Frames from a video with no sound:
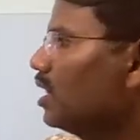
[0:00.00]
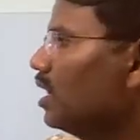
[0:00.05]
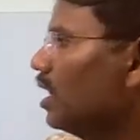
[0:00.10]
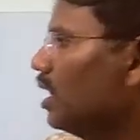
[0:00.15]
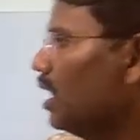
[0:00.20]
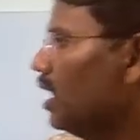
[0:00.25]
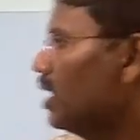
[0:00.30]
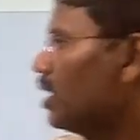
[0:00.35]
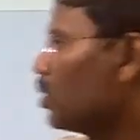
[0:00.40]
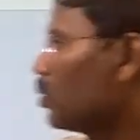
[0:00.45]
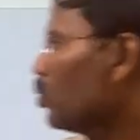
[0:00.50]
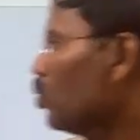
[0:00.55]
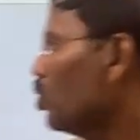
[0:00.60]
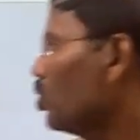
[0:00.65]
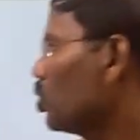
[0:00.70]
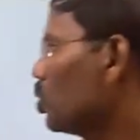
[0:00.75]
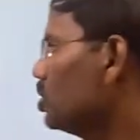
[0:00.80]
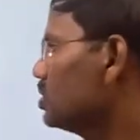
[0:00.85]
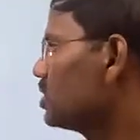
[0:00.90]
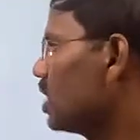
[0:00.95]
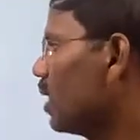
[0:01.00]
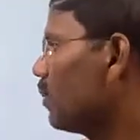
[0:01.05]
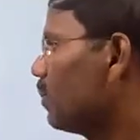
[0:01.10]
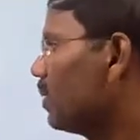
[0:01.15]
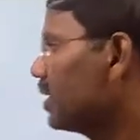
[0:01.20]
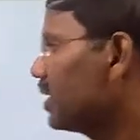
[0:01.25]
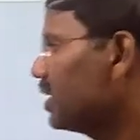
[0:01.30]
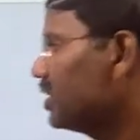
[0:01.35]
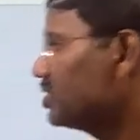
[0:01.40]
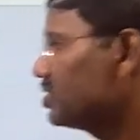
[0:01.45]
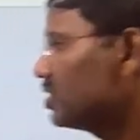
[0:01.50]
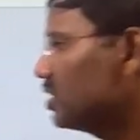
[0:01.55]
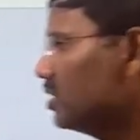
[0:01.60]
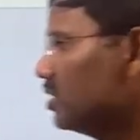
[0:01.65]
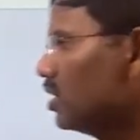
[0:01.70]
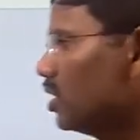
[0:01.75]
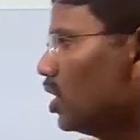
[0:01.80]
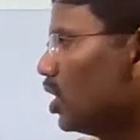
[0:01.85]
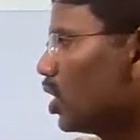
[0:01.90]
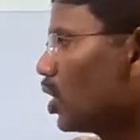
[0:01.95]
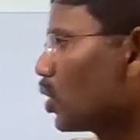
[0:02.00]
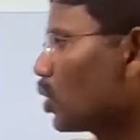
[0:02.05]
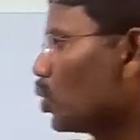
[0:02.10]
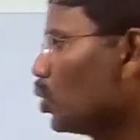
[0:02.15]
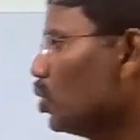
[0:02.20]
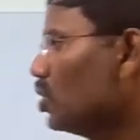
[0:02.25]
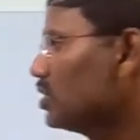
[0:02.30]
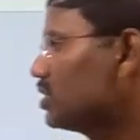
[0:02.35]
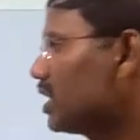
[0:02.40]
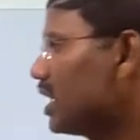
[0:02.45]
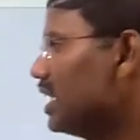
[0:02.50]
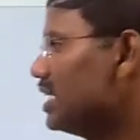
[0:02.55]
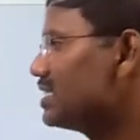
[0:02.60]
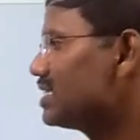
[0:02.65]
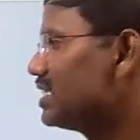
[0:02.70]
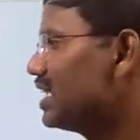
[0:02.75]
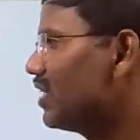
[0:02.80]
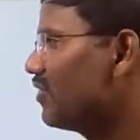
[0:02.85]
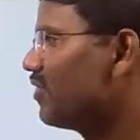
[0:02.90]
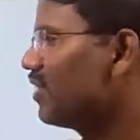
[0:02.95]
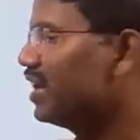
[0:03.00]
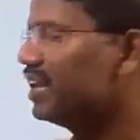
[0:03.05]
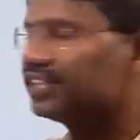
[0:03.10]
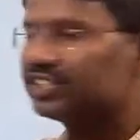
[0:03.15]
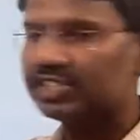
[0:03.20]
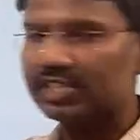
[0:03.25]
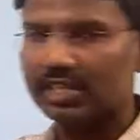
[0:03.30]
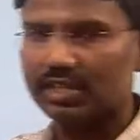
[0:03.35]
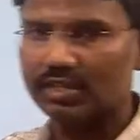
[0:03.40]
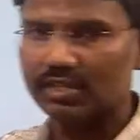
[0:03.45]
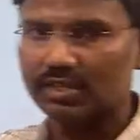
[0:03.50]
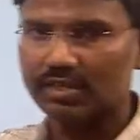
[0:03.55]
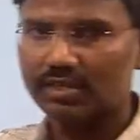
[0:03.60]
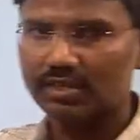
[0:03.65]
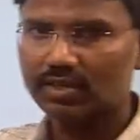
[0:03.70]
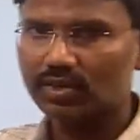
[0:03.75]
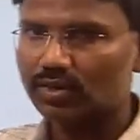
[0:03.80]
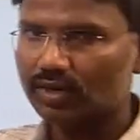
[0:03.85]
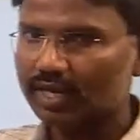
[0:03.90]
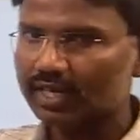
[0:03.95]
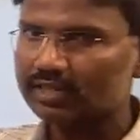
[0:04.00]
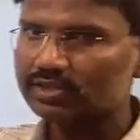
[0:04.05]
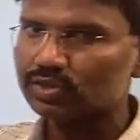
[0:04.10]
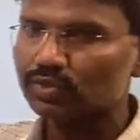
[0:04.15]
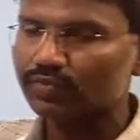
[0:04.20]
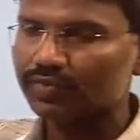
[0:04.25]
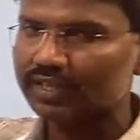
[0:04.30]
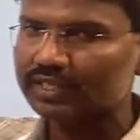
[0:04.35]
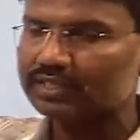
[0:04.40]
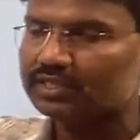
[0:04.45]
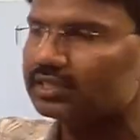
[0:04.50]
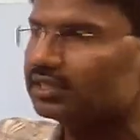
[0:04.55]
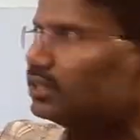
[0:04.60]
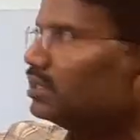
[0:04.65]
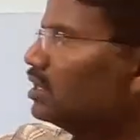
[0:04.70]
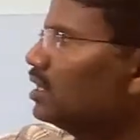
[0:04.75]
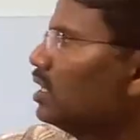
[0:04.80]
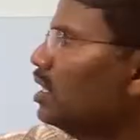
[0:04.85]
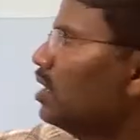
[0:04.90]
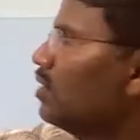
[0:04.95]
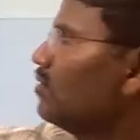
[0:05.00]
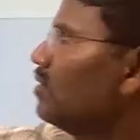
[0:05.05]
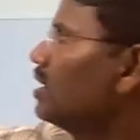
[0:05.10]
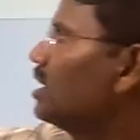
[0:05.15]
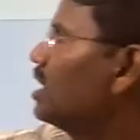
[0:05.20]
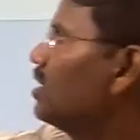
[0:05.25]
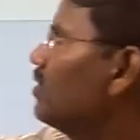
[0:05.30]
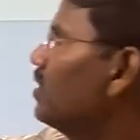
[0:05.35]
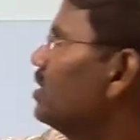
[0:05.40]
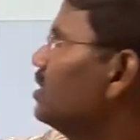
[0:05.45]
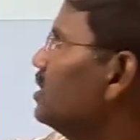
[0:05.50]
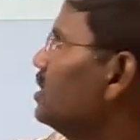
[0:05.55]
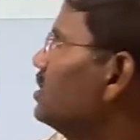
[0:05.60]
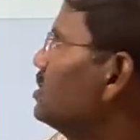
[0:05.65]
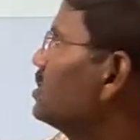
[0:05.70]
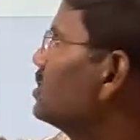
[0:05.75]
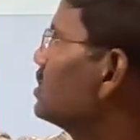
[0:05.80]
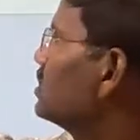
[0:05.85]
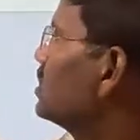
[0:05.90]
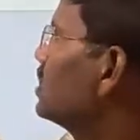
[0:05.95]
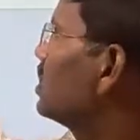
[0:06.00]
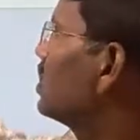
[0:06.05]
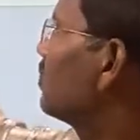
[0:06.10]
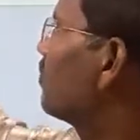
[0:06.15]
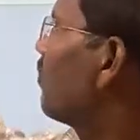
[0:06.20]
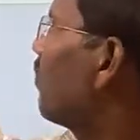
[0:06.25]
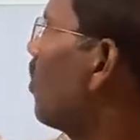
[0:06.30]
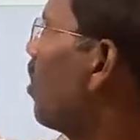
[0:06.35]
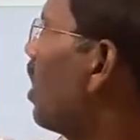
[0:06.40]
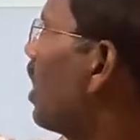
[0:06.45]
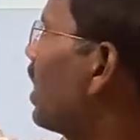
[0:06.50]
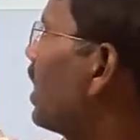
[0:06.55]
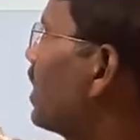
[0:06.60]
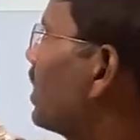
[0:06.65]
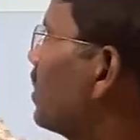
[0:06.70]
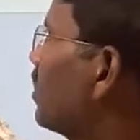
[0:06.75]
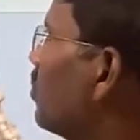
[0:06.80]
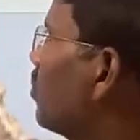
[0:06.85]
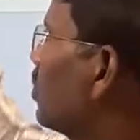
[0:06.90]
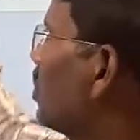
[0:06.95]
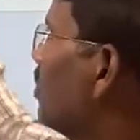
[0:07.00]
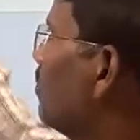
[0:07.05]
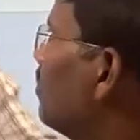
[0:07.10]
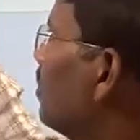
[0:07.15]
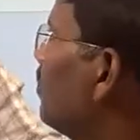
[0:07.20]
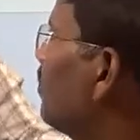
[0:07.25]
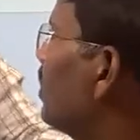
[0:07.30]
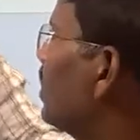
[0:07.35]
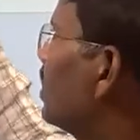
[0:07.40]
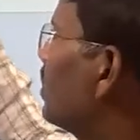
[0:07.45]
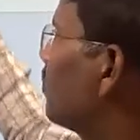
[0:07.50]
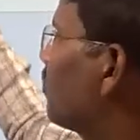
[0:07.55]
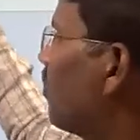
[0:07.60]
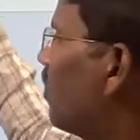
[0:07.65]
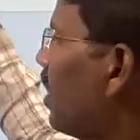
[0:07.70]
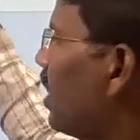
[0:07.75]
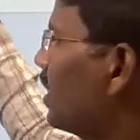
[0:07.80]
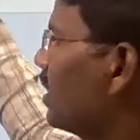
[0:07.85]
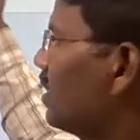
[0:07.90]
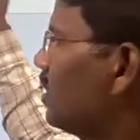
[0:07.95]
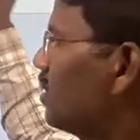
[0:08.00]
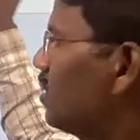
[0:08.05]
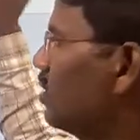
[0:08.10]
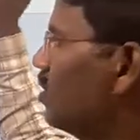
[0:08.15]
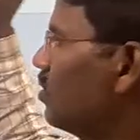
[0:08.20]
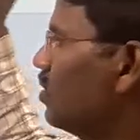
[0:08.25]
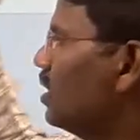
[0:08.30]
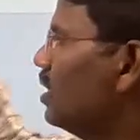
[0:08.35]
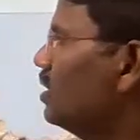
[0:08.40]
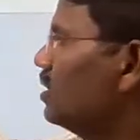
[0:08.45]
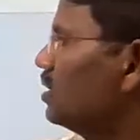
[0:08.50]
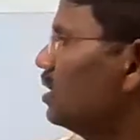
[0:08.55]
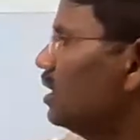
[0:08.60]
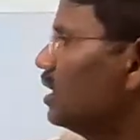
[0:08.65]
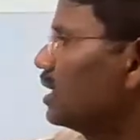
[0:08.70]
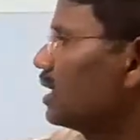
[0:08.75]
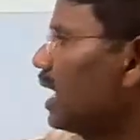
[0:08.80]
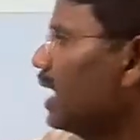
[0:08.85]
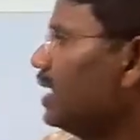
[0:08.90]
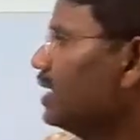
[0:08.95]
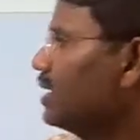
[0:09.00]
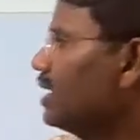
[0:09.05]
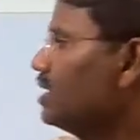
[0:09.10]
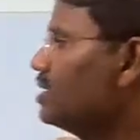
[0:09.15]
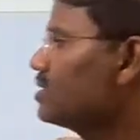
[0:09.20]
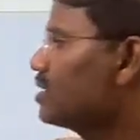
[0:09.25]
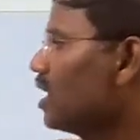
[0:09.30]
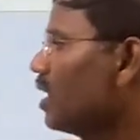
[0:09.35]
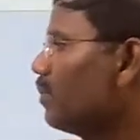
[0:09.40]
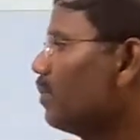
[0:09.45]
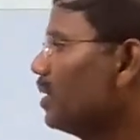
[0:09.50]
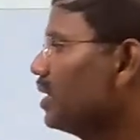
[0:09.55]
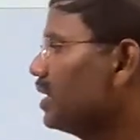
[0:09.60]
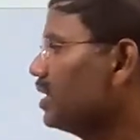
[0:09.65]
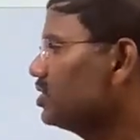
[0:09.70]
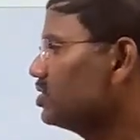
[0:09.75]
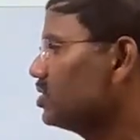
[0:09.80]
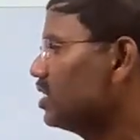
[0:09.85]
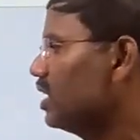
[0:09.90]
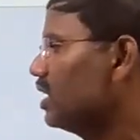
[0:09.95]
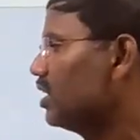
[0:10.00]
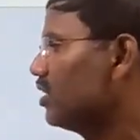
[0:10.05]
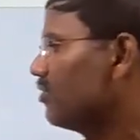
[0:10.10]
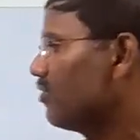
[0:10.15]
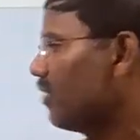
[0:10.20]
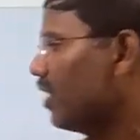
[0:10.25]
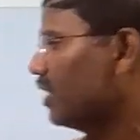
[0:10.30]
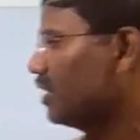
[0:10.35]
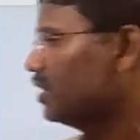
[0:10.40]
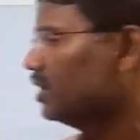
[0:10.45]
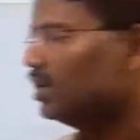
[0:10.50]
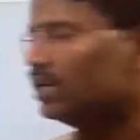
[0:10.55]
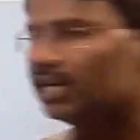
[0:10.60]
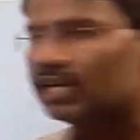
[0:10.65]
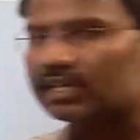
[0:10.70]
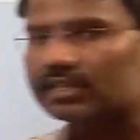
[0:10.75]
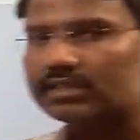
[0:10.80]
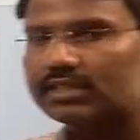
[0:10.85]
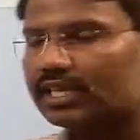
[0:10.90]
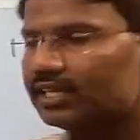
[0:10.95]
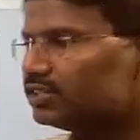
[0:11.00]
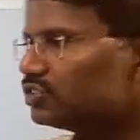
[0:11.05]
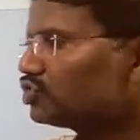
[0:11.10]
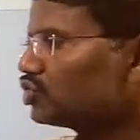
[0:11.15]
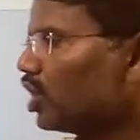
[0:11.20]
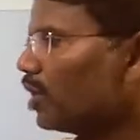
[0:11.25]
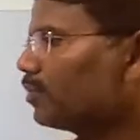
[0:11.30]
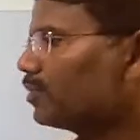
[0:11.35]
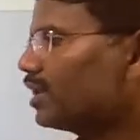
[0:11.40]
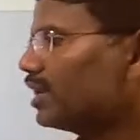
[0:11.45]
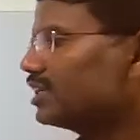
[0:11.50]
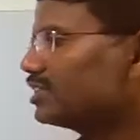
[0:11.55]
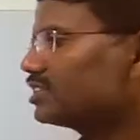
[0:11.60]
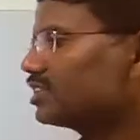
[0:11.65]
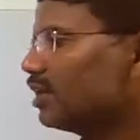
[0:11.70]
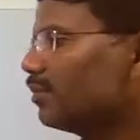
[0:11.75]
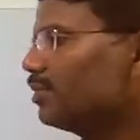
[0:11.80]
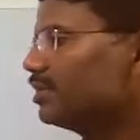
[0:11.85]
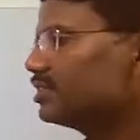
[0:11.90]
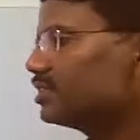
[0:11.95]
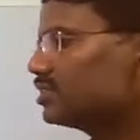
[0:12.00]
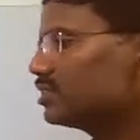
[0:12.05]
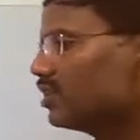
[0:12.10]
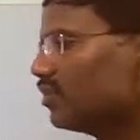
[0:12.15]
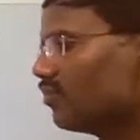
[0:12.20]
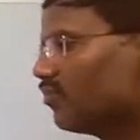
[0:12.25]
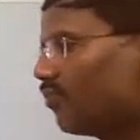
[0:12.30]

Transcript: and rule 2 is application. Rule 3 is definition. Okay, so first we given this define. Okay, we will define. Okay, titles, application, and define. This chapter establishes the